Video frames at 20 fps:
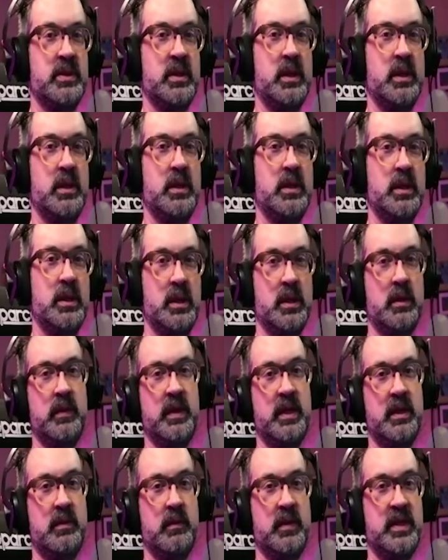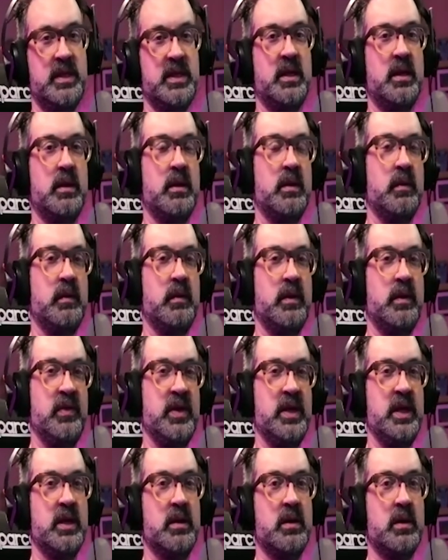You know, mm-hmm. we we did a, a video
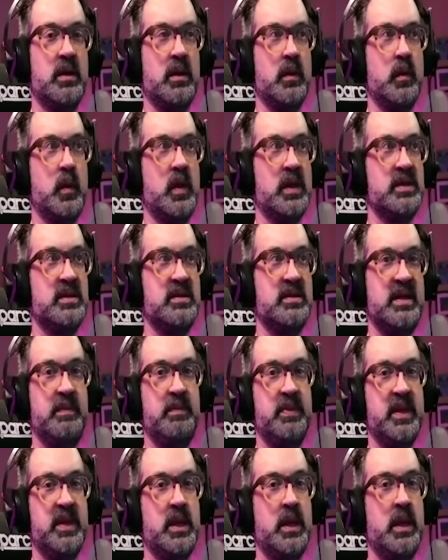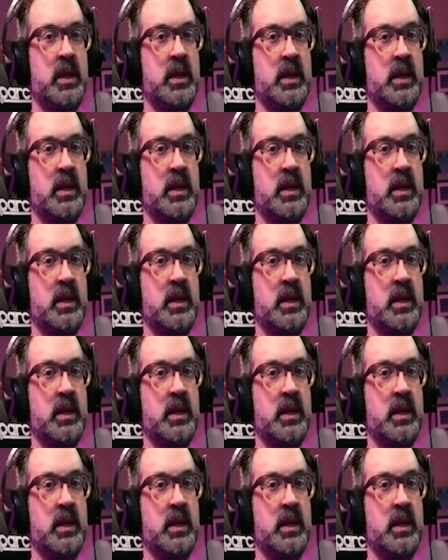called One Step Beyond,